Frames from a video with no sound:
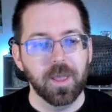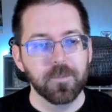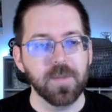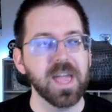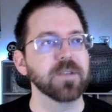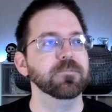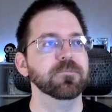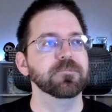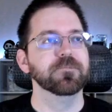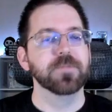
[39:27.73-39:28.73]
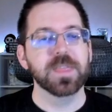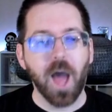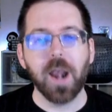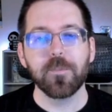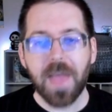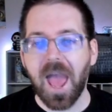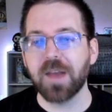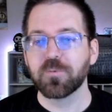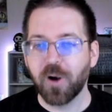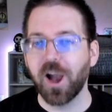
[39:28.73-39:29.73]
Man, not a
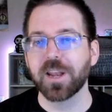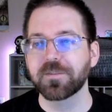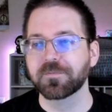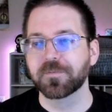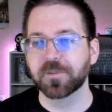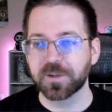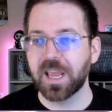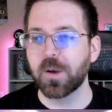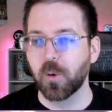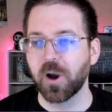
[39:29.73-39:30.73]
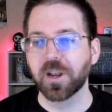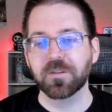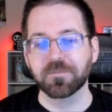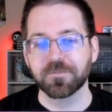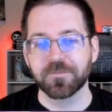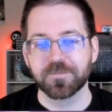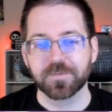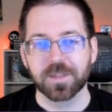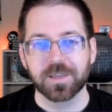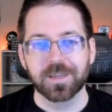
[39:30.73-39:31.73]
bad run for day 1.
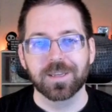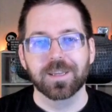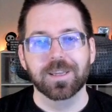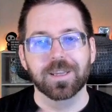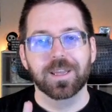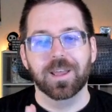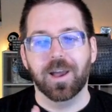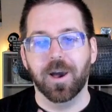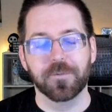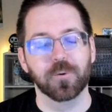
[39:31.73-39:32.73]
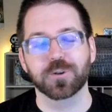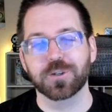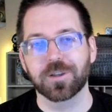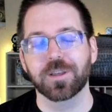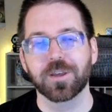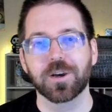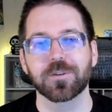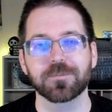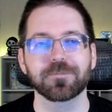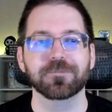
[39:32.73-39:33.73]
Unfortunately,
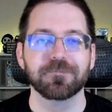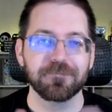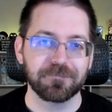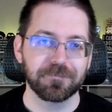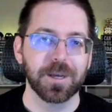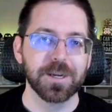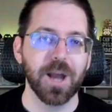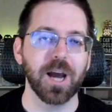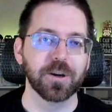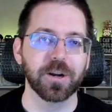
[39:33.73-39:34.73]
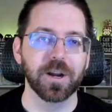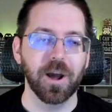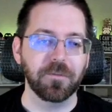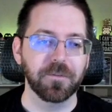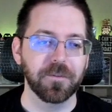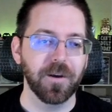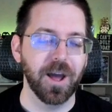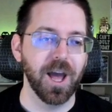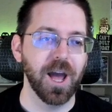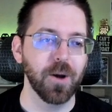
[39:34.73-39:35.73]
though, not good enough.
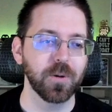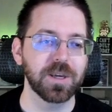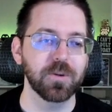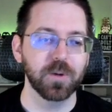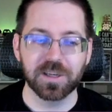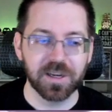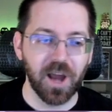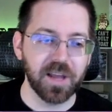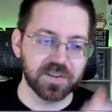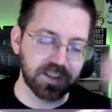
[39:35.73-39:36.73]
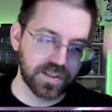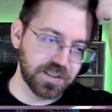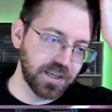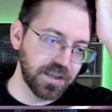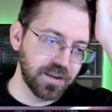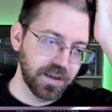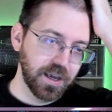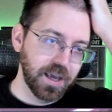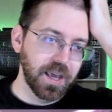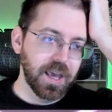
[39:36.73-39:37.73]
We did not succeed.
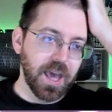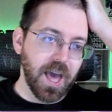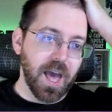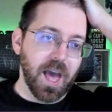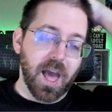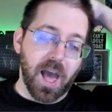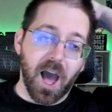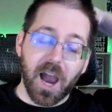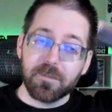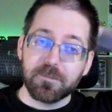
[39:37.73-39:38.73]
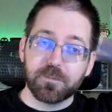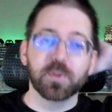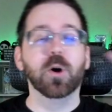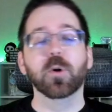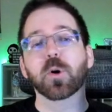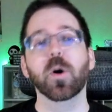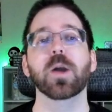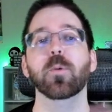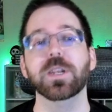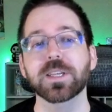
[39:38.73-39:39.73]
I'm blown away
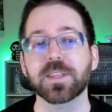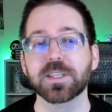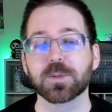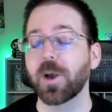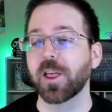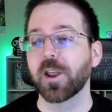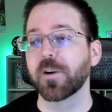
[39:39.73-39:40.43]
we did this well on our